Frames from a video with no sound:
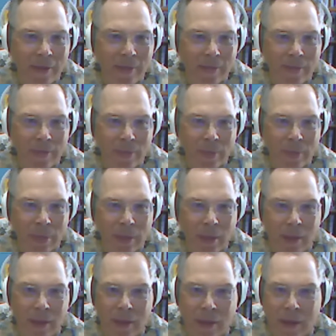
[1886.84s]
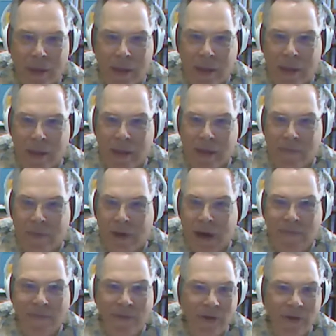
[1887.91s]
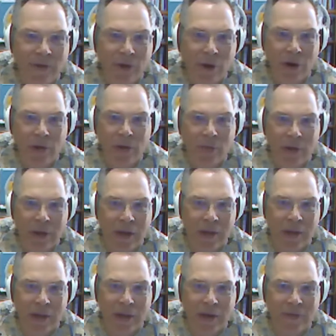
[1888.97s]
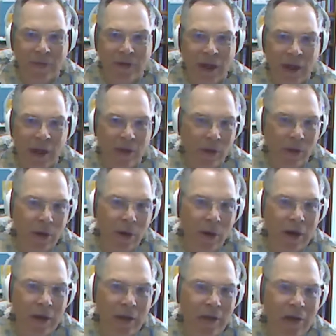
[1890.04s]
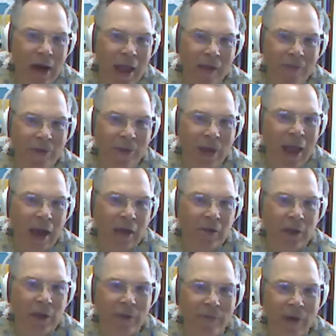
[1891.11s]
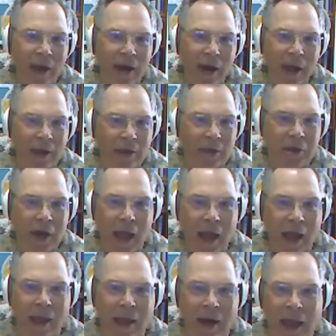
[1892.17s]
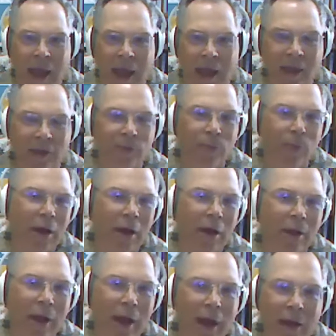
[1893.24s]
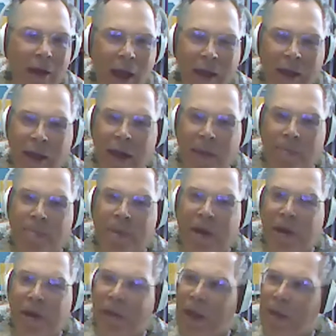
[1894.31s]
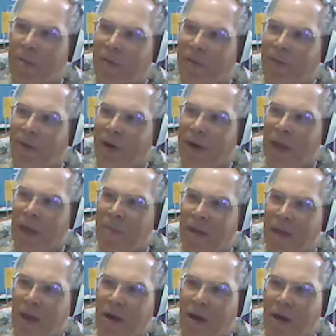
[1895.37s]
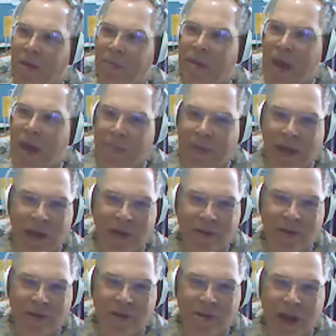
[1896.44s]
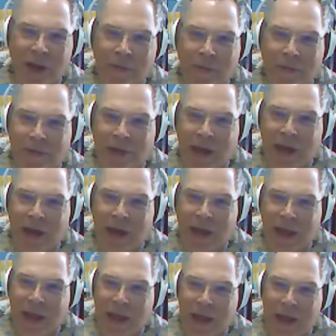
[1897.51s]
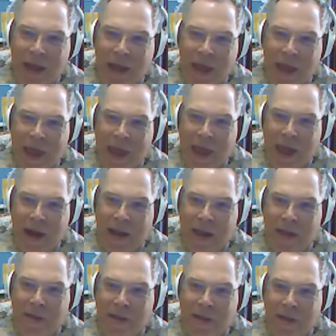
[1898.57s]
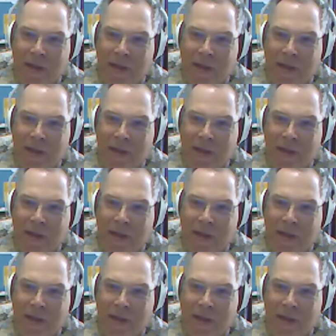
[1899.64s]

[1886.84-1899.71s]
okay when i first started doing this uh, you couldn't you'd have to actually write a check and i had this one client i did a beer label for him he called me up because his check was late and he